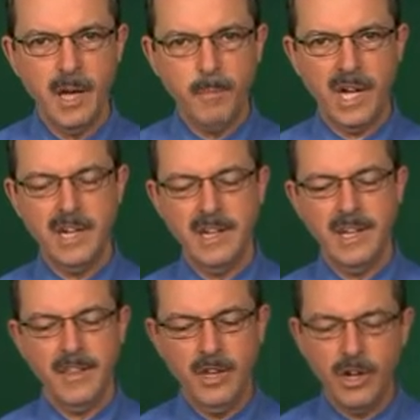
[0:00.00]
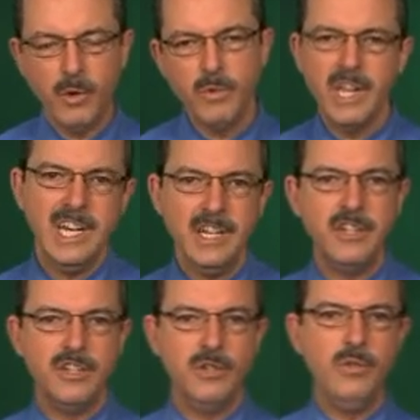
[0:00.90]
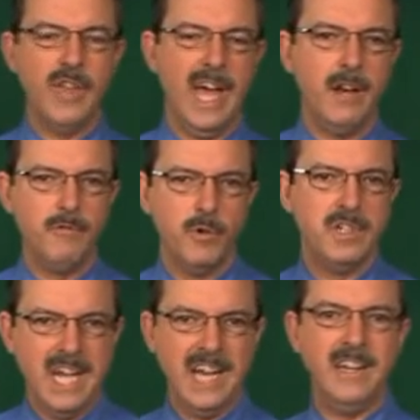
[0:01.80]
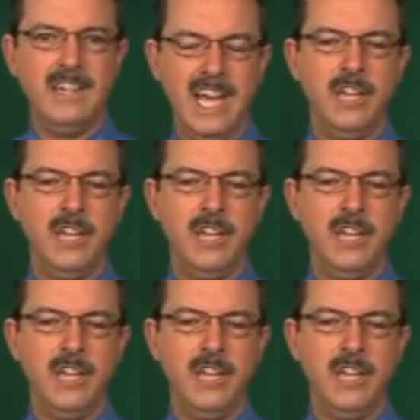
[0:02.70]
But you don't really need to do that for day-to-day